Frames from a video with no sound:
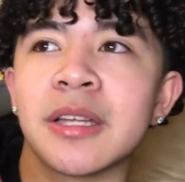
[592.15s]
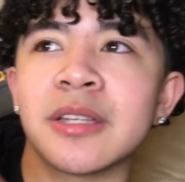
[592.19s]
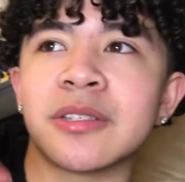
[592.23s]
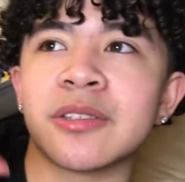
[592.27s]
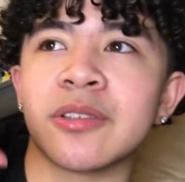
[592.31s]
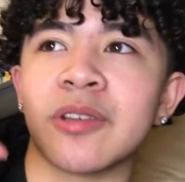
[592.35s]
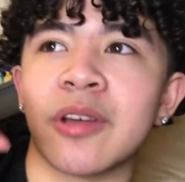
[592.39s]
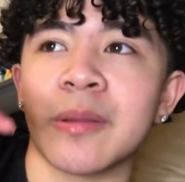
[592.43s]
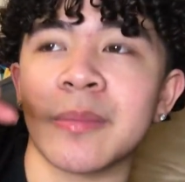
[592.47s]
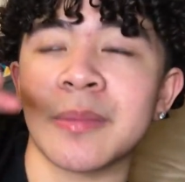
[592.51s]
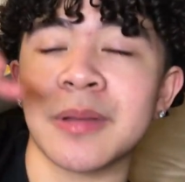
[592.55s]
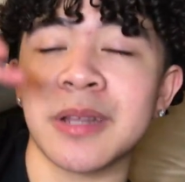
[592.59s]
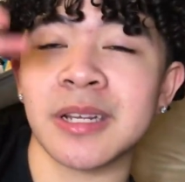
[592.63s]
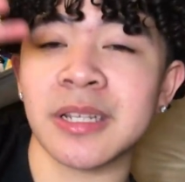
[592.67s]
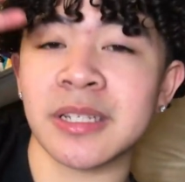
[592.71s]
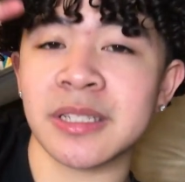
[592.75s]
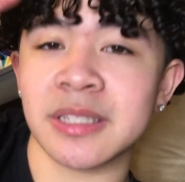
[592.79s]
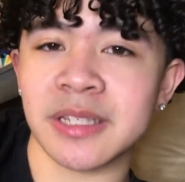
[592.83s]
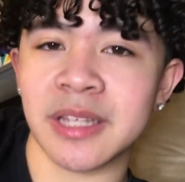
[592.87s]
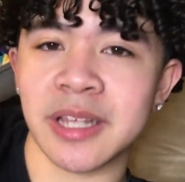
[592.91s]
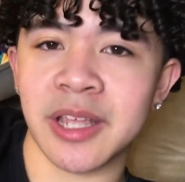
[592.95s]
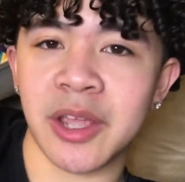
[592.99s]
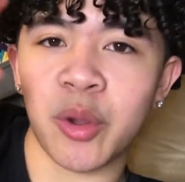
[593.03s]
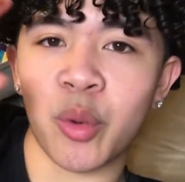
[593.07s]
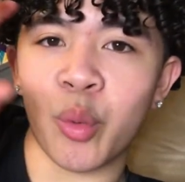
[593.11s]
So I'm gonna
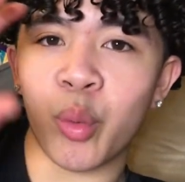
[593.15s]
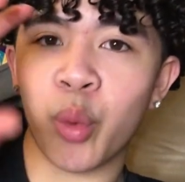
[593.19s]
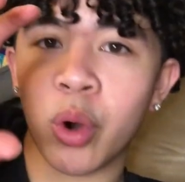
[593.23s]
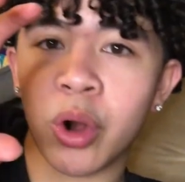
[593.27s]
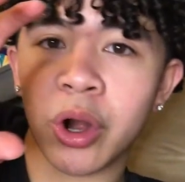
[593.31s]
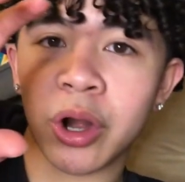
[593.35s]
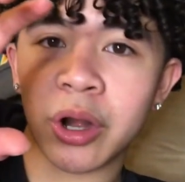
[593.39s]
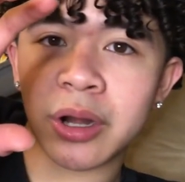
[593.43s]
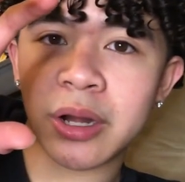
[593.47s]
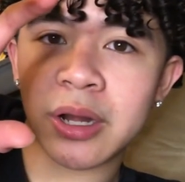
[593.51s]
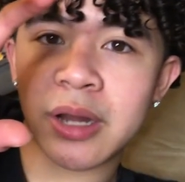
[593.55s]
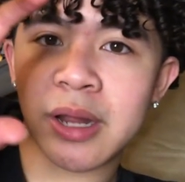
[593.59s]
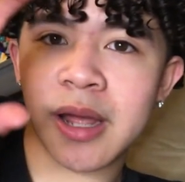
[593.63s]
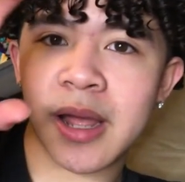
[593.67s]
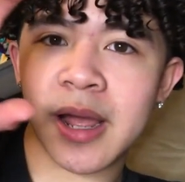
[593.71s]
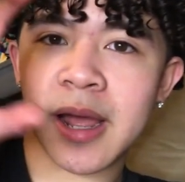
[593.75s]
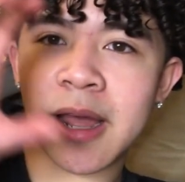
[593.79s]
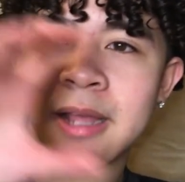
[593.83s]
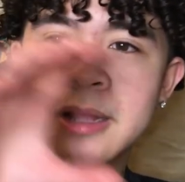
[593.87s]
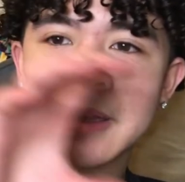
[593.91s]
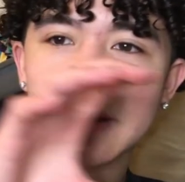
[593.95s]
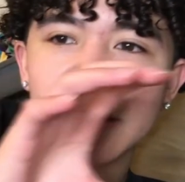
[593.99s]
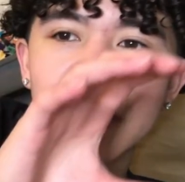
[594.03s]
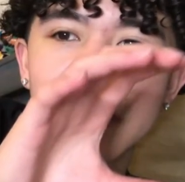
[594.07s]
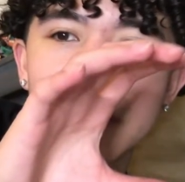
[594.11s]
say a word
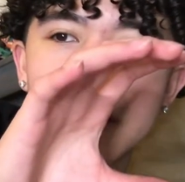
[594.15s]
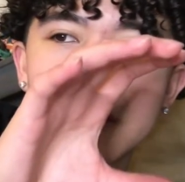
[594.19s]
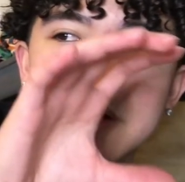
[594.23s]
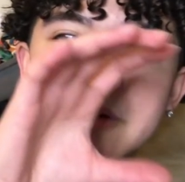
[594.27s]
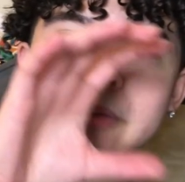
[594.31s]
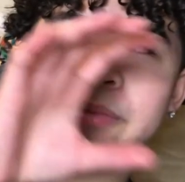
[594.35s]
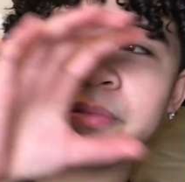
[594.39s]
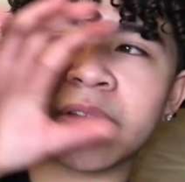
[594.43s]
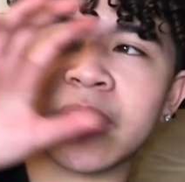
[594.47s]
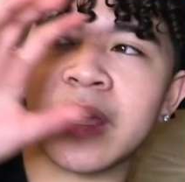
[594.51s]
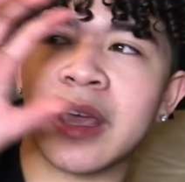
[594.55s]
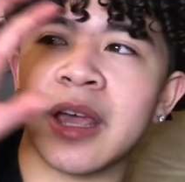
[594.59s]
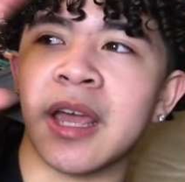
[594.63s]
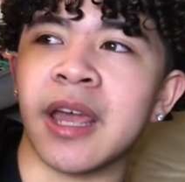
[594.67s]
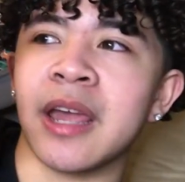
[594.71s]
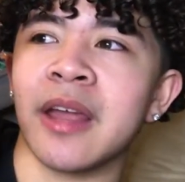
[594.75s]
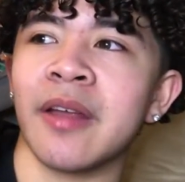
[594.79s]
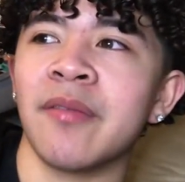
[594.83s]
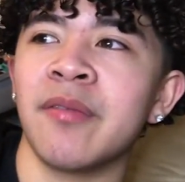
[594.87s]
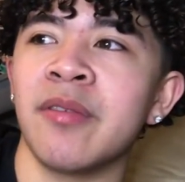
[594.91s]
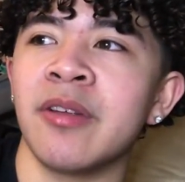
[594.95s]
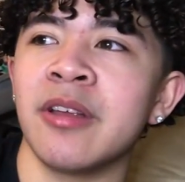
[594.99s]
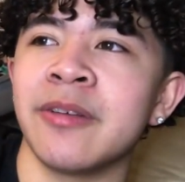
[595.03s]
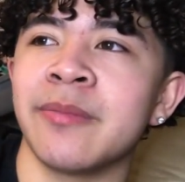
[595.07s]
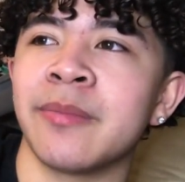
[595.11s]
at the end of
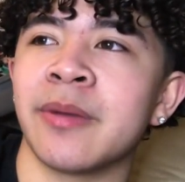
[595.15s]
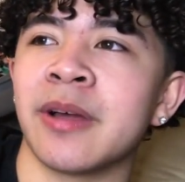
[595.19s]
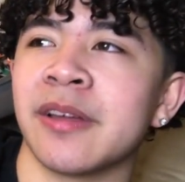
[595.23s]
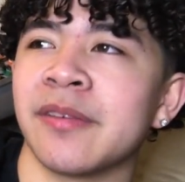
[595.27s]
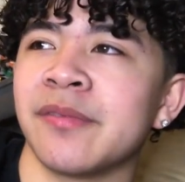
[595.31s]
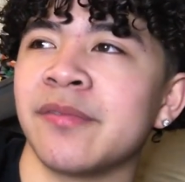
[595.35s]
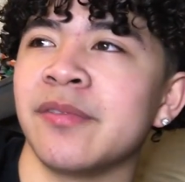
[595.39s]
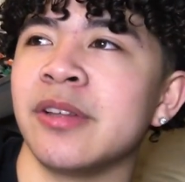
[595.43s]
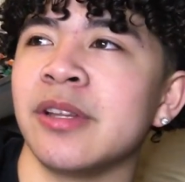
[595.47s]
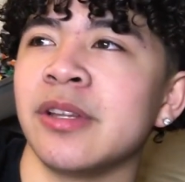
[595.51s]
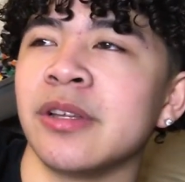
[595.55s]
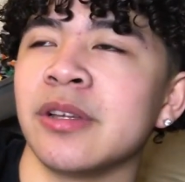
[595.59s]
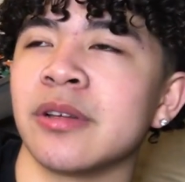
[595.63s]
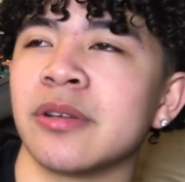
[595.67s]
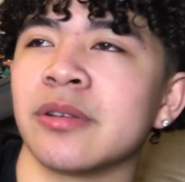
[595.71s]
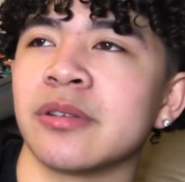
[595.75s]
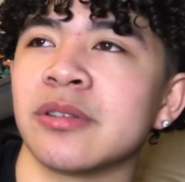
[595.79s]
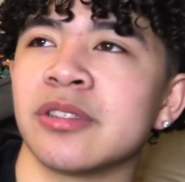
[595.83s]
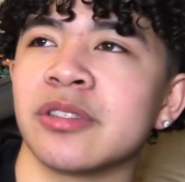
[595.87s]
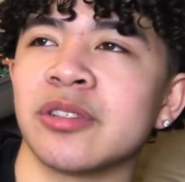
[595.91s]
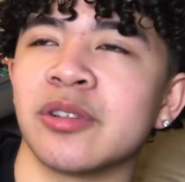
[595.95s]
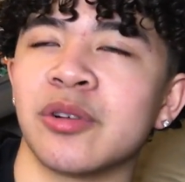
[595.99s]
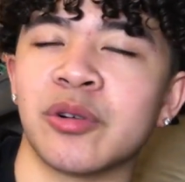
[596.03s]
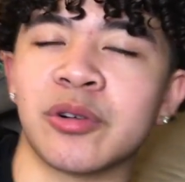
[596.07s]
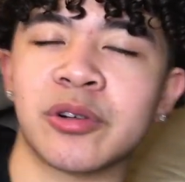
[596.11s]
every of my
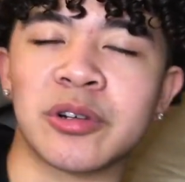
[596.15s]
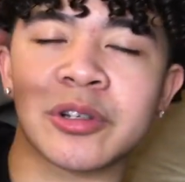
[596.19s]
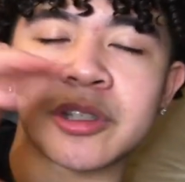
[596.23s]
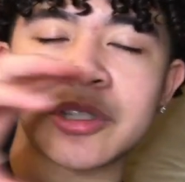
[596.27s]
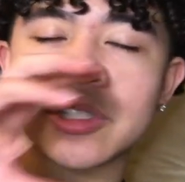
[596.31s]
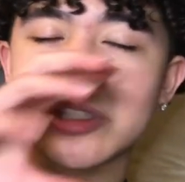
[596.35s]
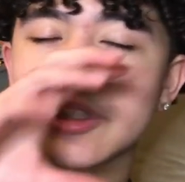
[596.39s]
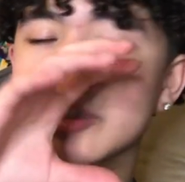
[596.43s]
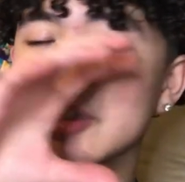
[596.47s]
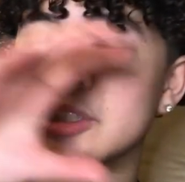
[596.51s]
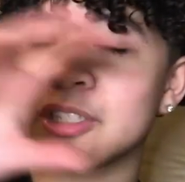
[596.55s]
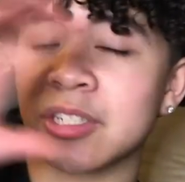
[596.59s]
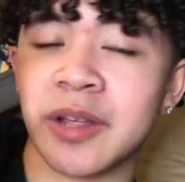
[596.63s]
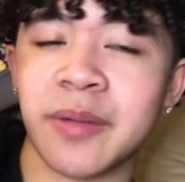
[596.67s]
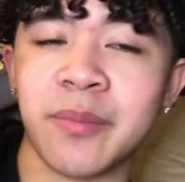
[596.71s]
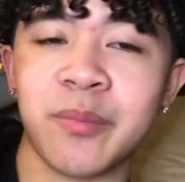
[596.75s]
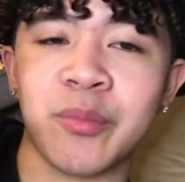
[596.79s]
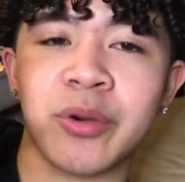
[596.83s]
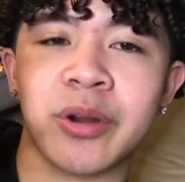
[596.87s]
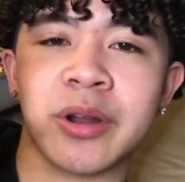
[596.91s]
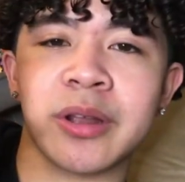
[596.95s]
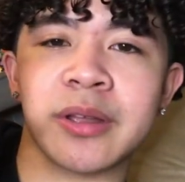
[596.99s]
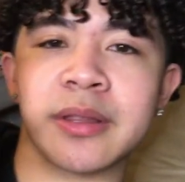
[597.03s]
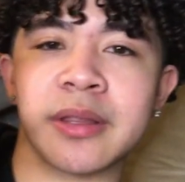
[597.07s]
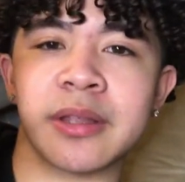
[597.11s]
videos or
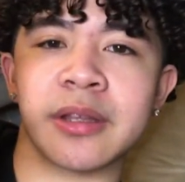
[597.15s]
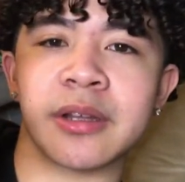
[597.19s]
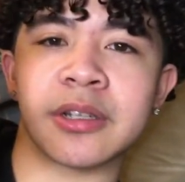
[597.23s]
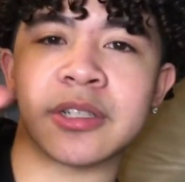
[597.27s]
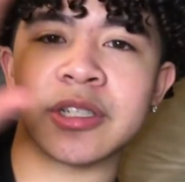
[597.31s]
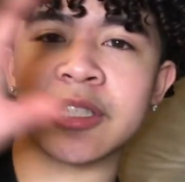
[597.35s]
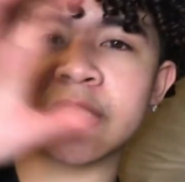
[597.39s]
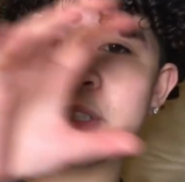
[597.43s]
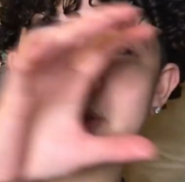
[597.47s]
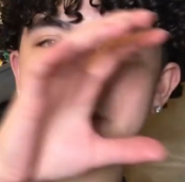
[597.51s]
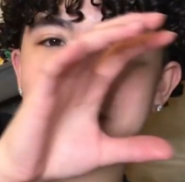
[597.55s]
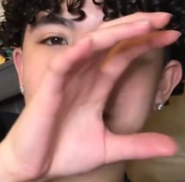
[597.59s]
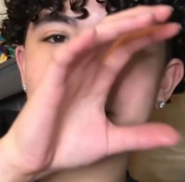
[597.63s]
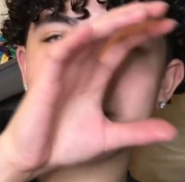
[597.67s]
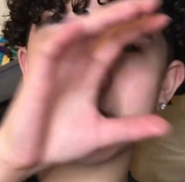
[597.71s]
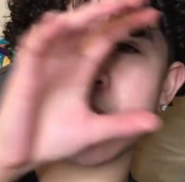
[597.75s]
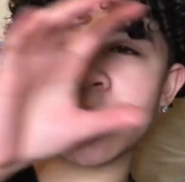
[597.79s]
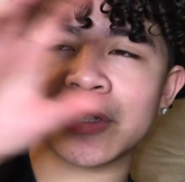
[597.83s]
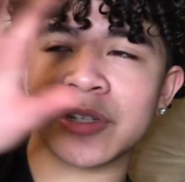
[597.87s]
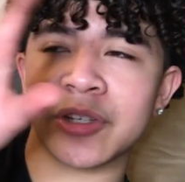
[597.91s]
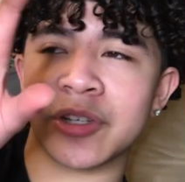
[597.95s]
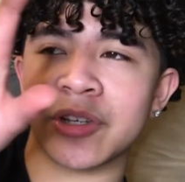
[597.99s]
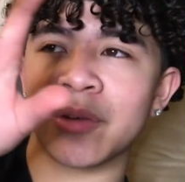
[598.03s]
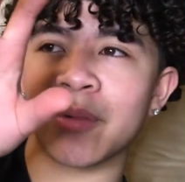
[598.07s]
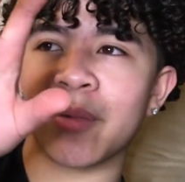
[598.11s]
somewhere in there just to make
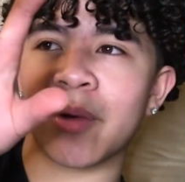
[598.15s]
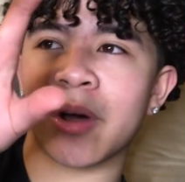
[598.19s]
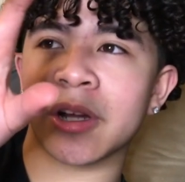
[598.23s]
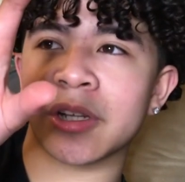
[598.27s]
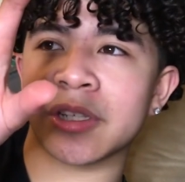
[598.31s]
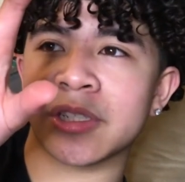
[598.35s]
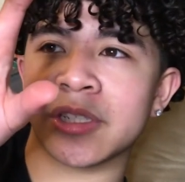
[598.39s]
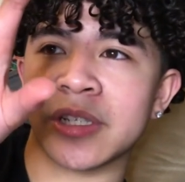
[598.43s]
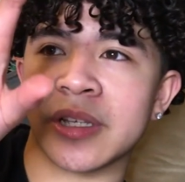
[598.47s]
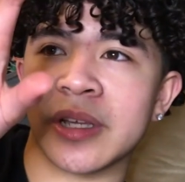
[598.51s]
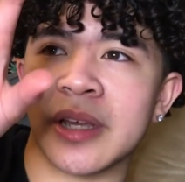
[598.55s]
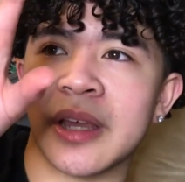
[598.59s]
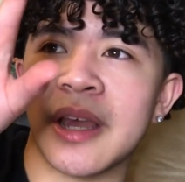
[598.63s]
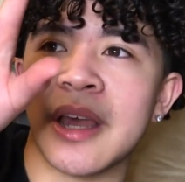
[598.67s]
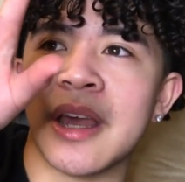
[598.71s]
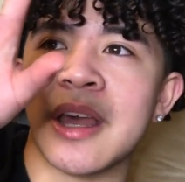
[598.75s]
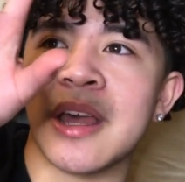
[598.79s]
sure you watch it